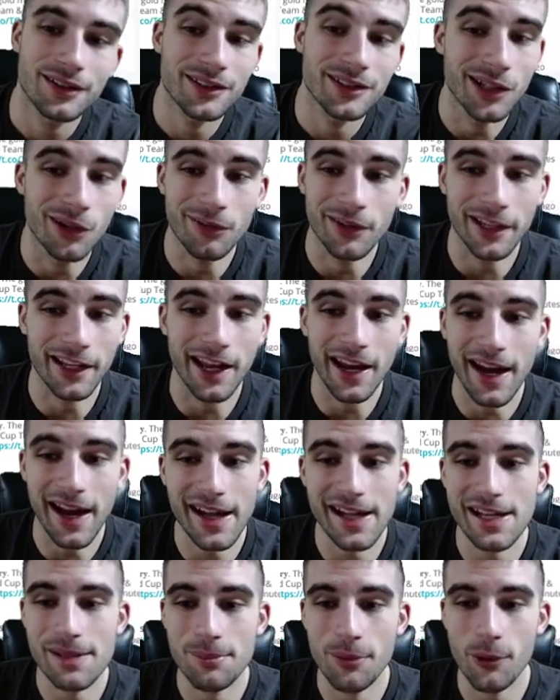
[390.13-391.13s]
you know, like
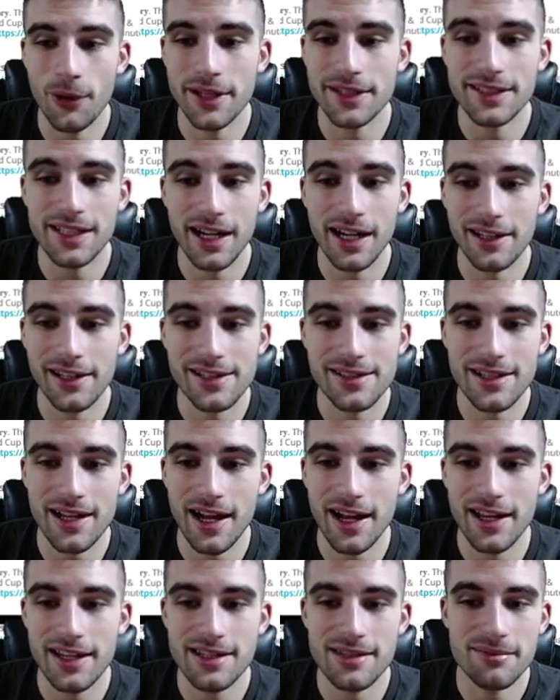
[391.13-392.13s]
80 points out of these
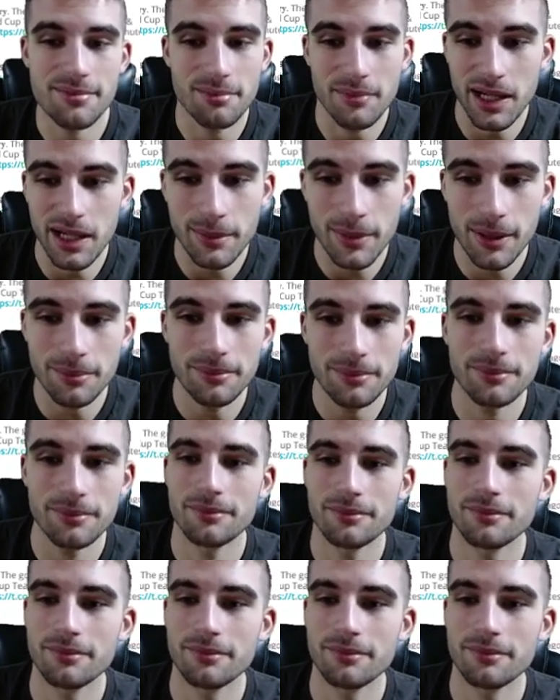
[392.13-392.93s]
guys minimum.